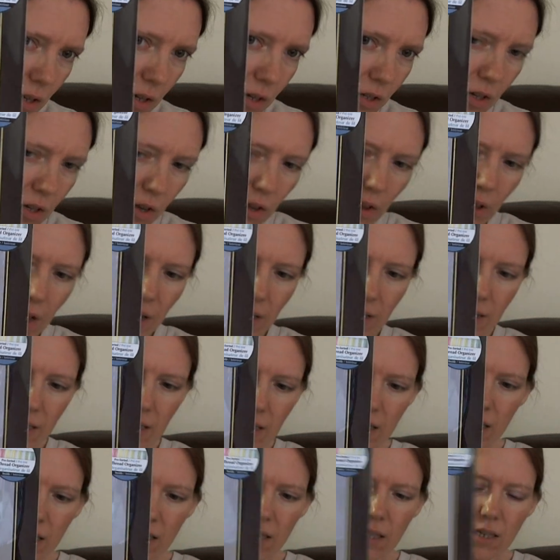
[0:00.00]
So that
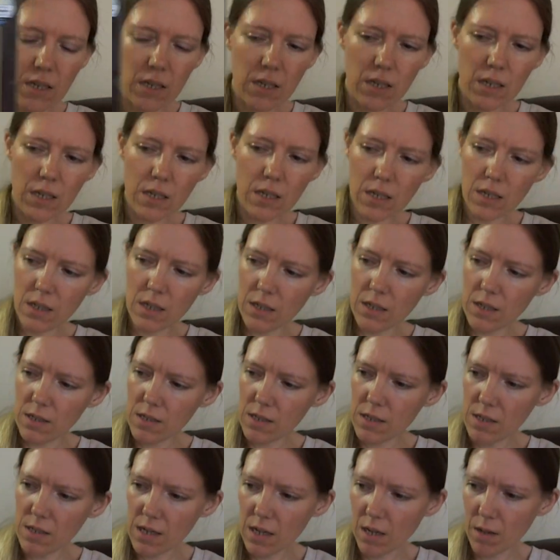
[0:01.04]

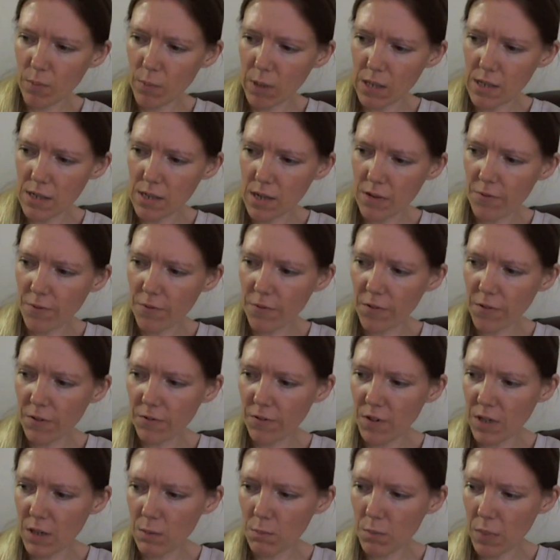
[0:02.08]
is, how big is it?
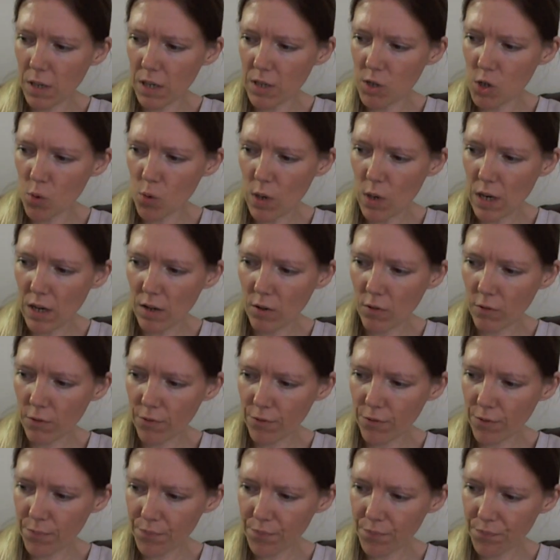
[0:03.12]
15 by 12,